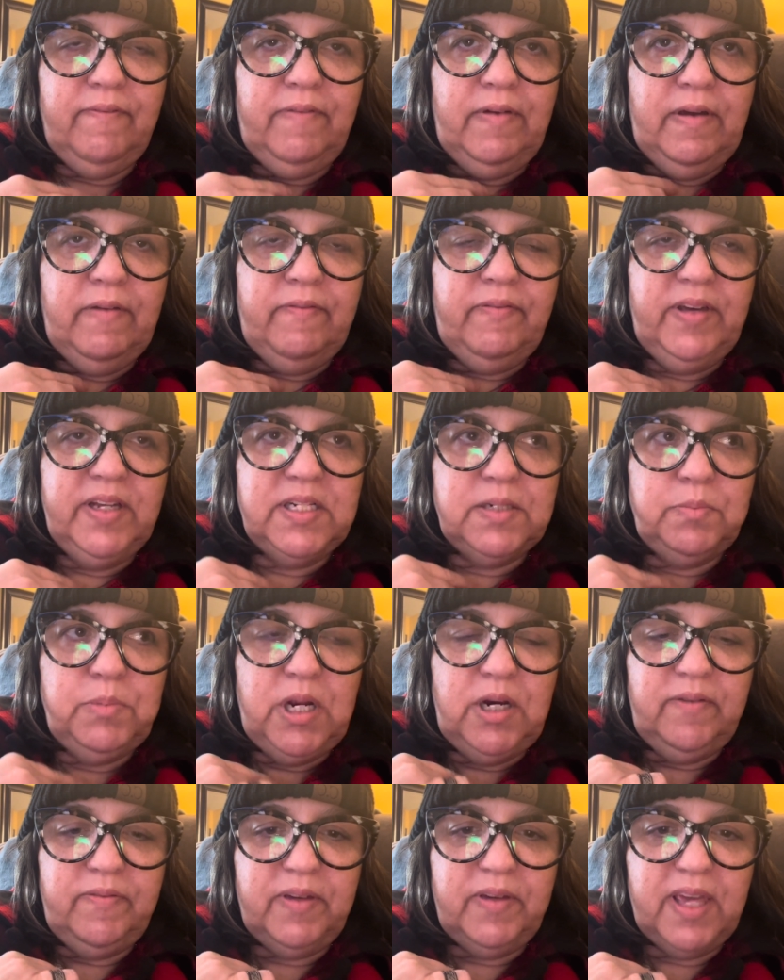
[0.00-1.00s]
victim
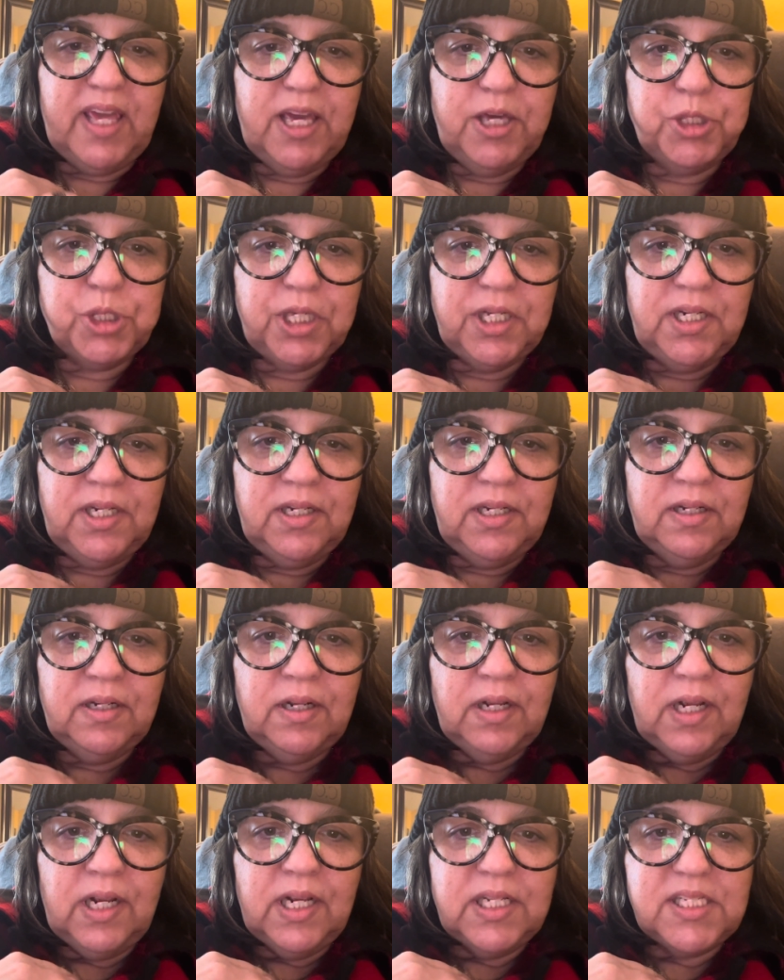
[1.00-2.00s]
notification
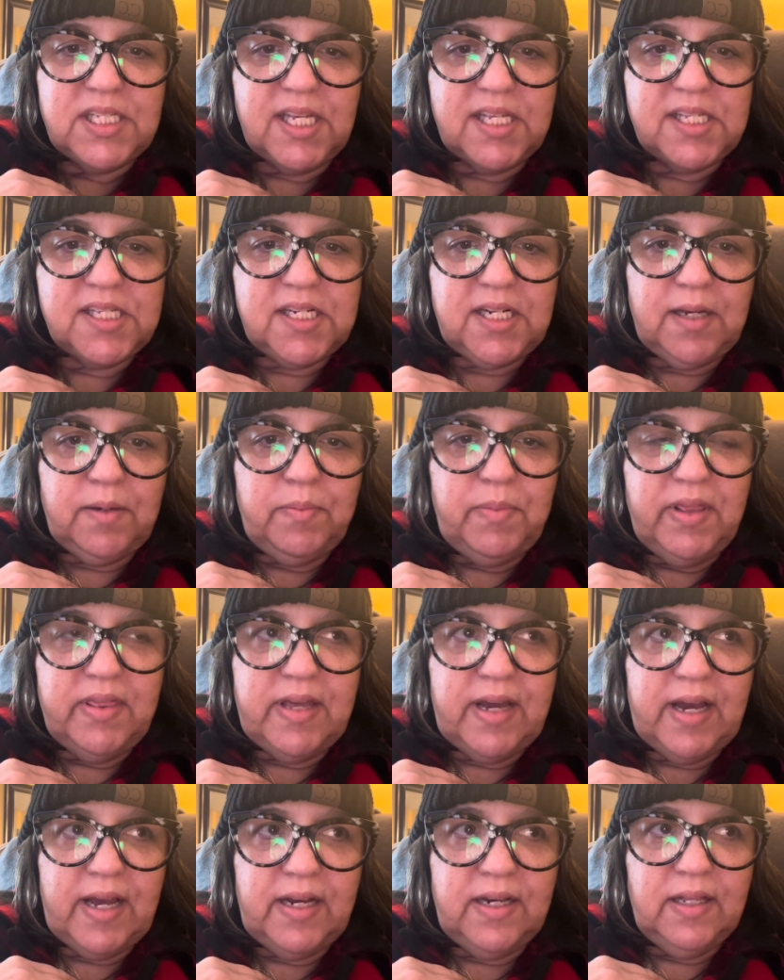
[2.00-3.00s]
system
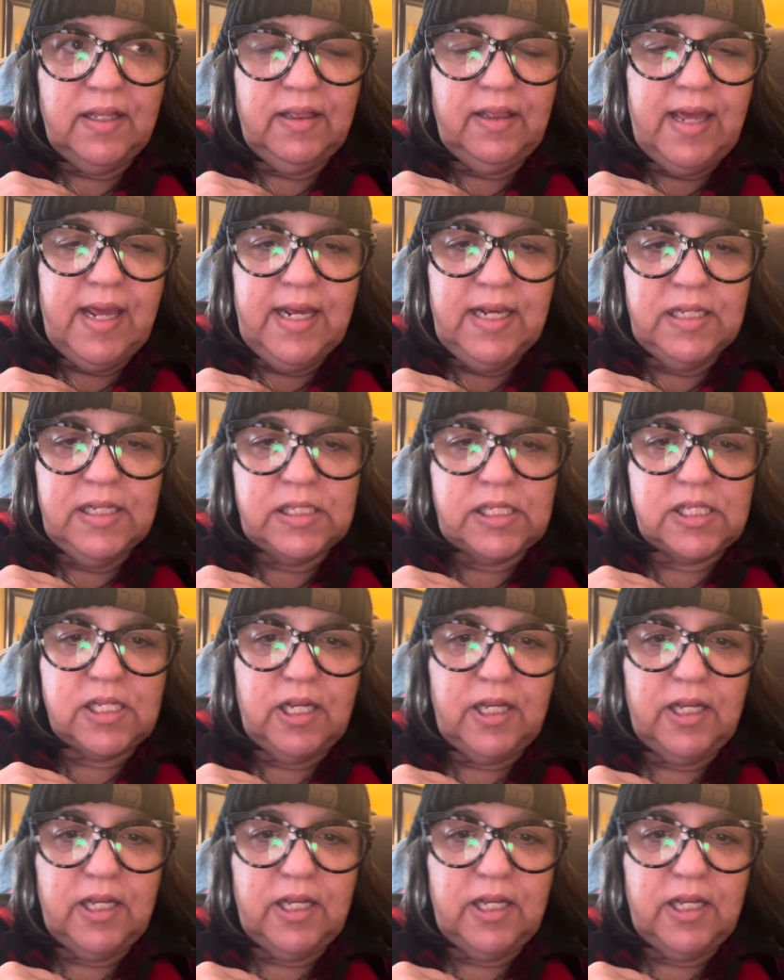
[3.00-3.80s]
that links